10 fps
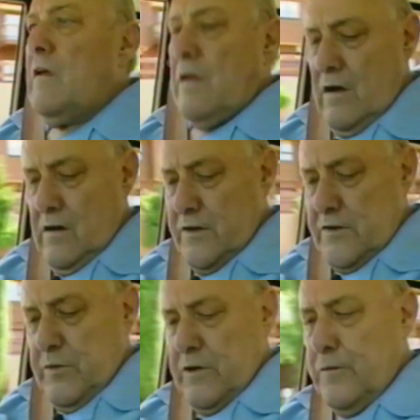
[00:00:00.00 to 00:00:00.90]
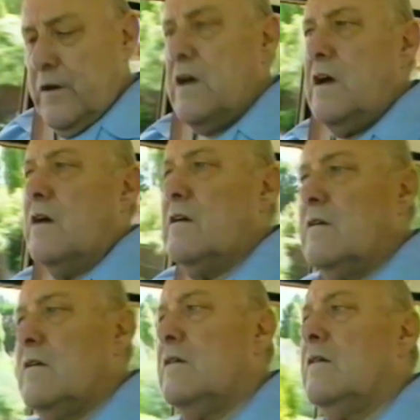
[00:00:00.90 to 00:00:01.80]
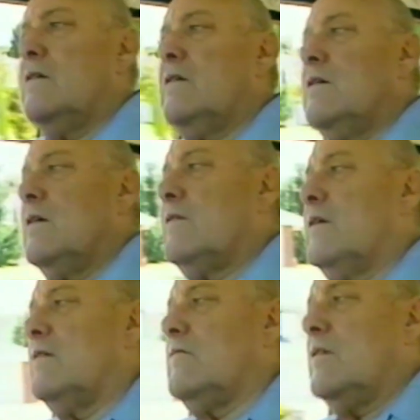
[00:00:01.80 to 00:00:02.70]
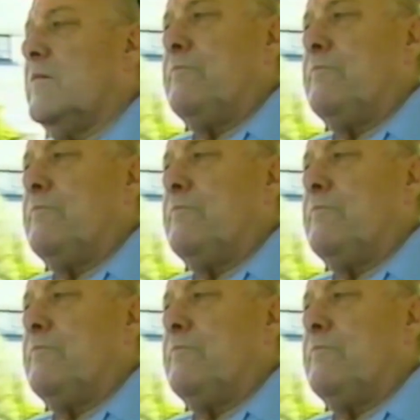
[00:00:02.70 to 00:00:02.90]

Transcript: It's a beautiful car. They're,